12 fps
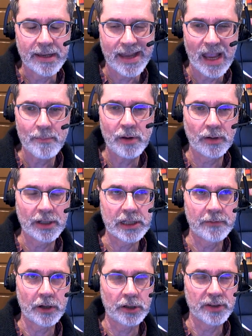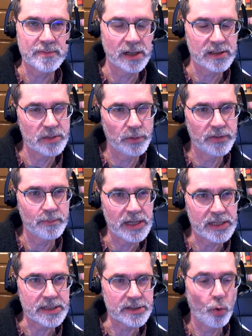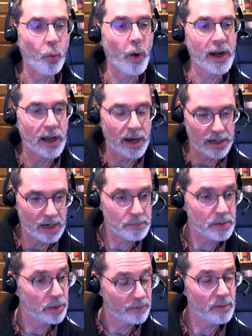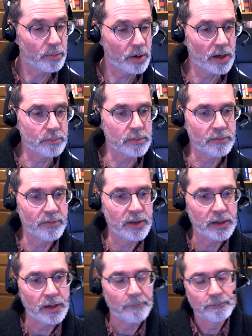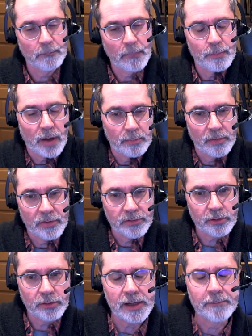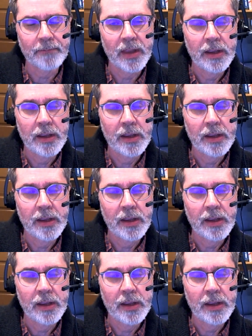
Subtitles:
It can be really difficult, especially when the piece is quite high up above the bottom of the screen.